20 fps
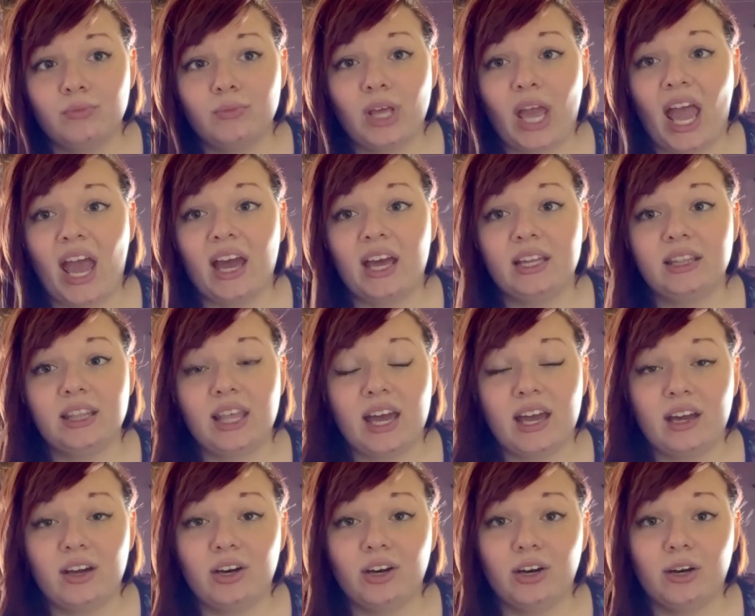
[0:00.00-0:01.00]
and
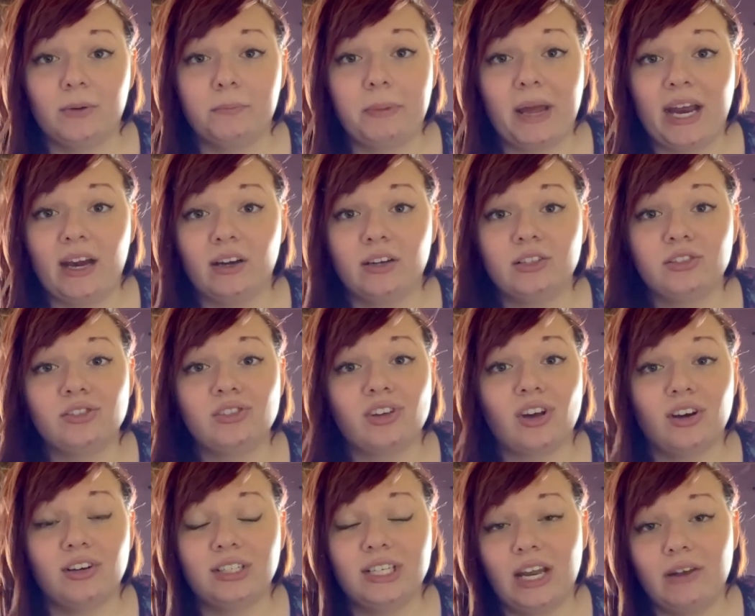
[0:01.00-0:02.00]
that her parents
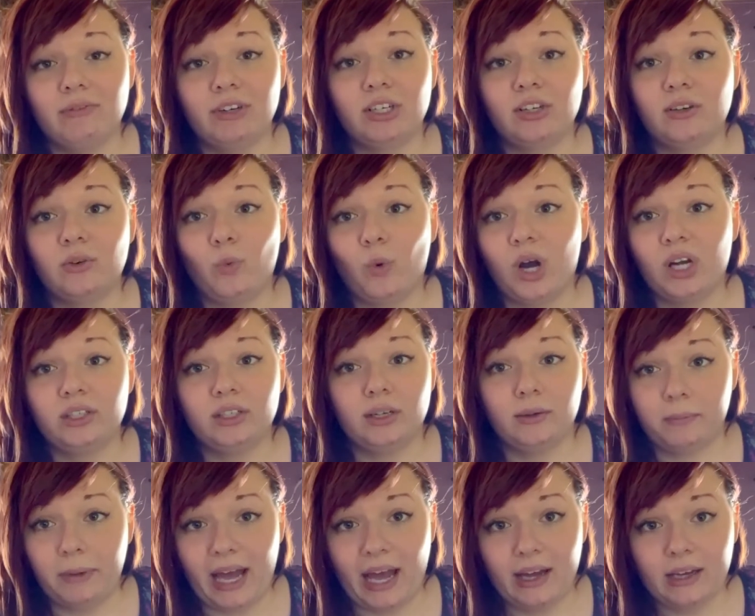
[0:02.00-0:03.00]
are never going to want her
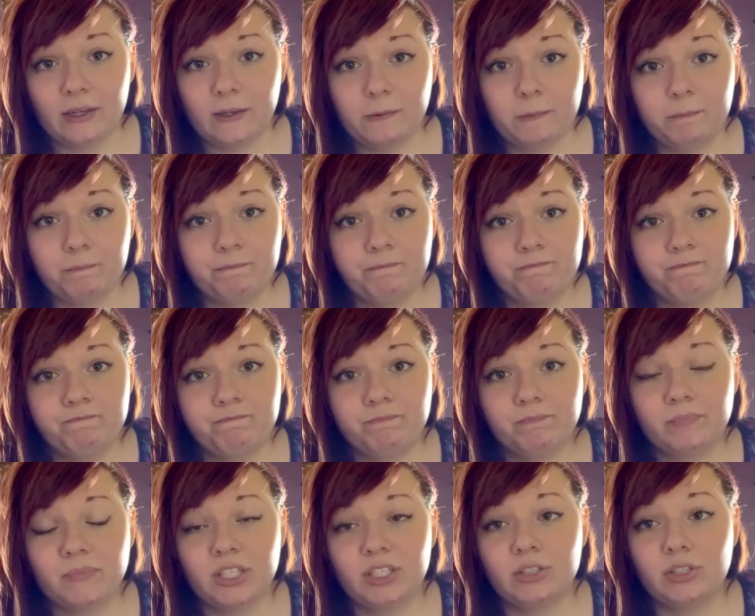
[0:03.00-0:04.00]
back.
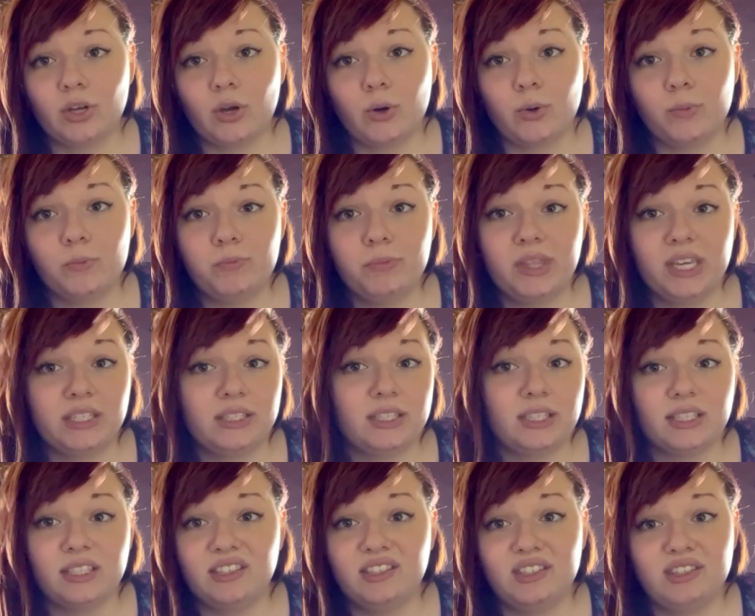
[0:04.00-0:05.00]
So this
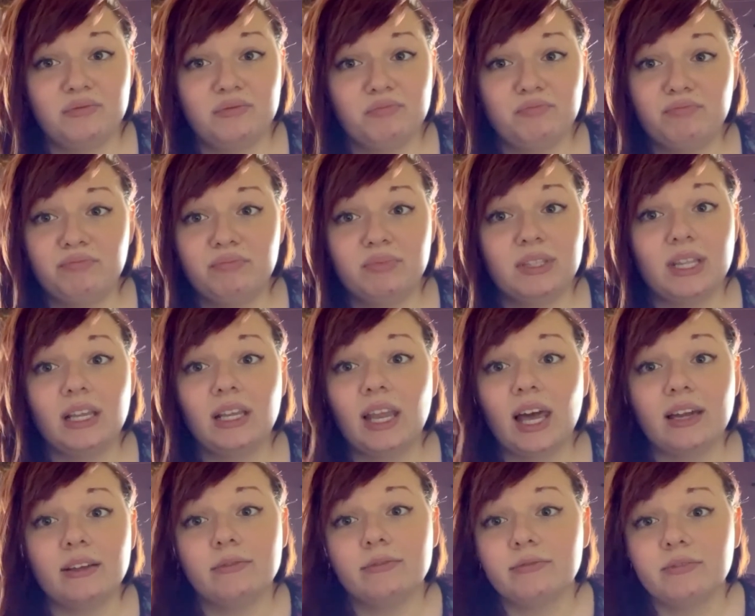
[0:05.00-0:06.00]
is the
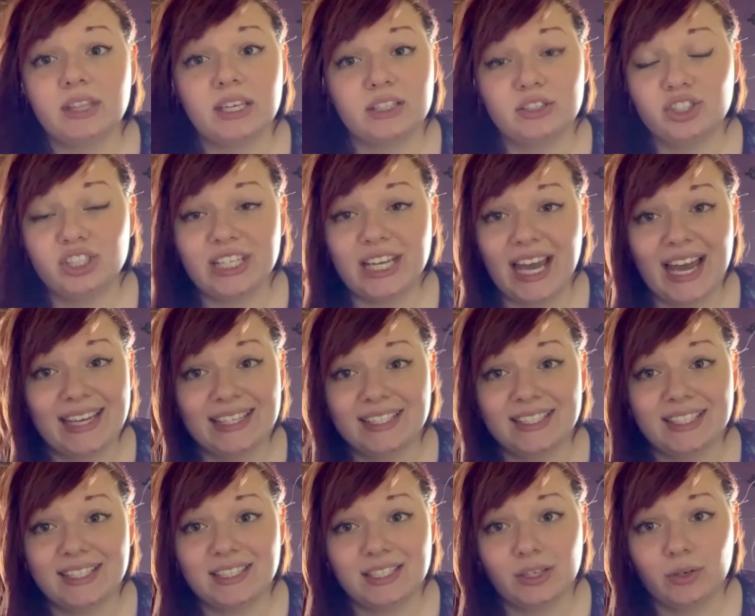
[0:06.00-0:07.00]
life that she has
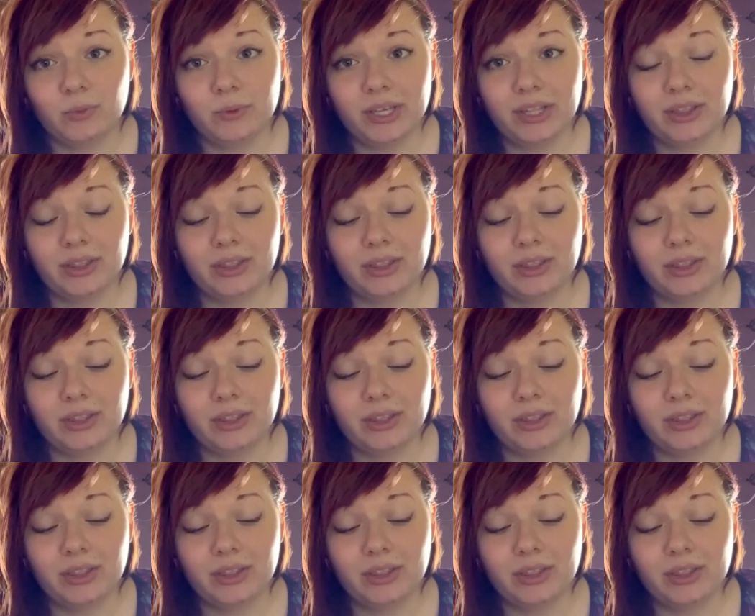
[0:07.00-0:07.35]
to deal with.